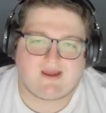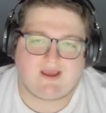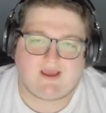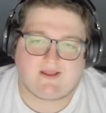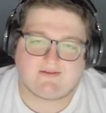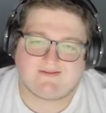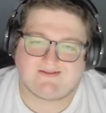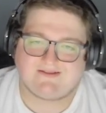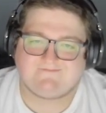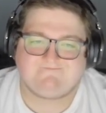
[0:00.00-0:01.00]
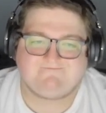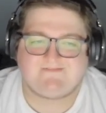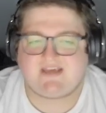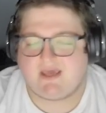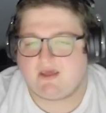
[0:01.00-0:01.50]
and
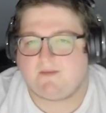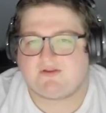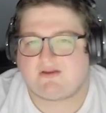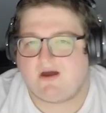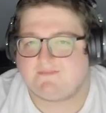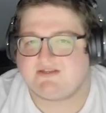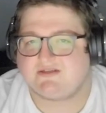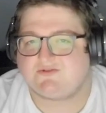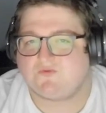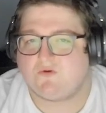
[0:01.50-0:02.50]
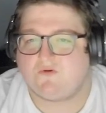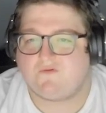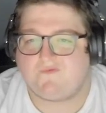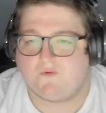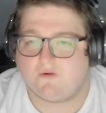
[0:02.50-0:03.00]
take up a top six role
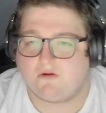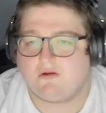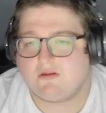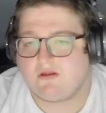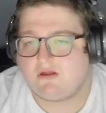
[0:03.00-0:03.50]
for